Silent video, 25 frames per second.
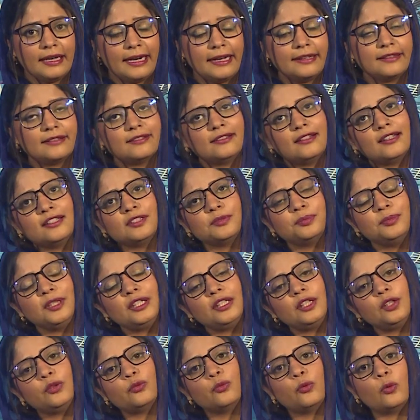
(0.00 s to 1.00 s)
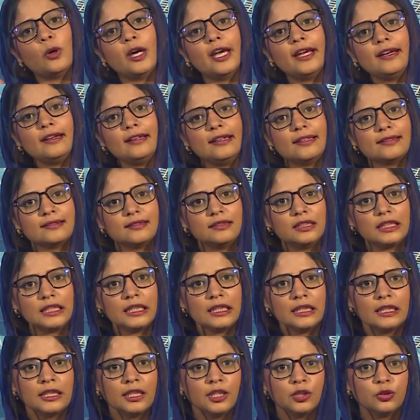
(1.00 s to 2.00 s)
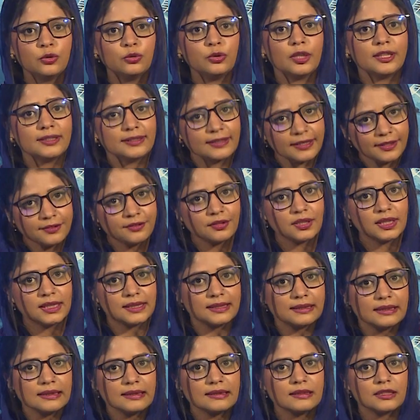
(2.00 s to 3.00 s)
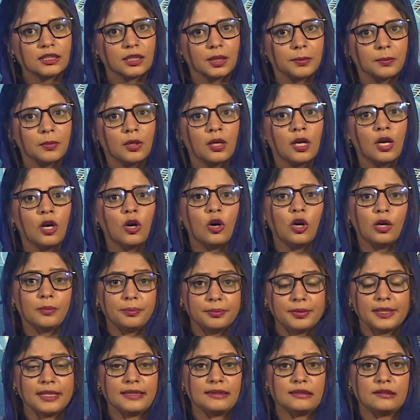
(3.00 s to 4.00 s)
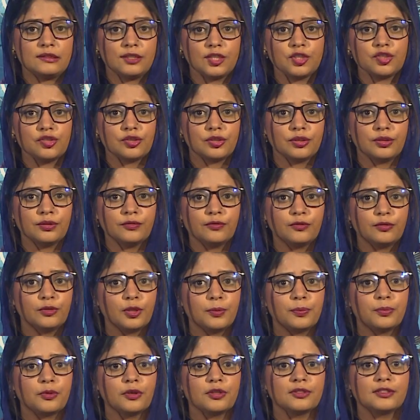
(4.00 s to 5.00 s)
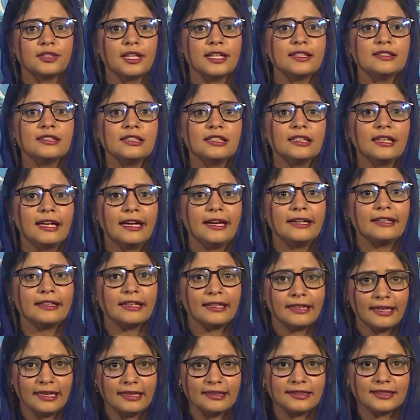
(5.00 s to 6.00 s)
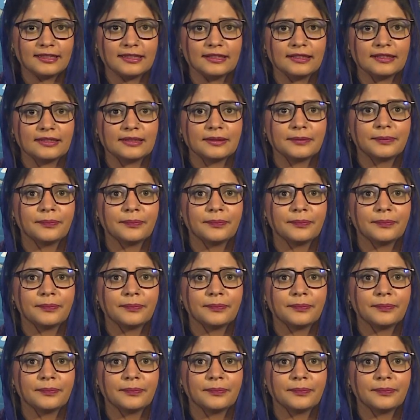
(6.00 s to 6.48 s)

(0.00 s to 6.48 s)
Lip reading: and transmit it wirelessly to a central system or base station for processing and analysis.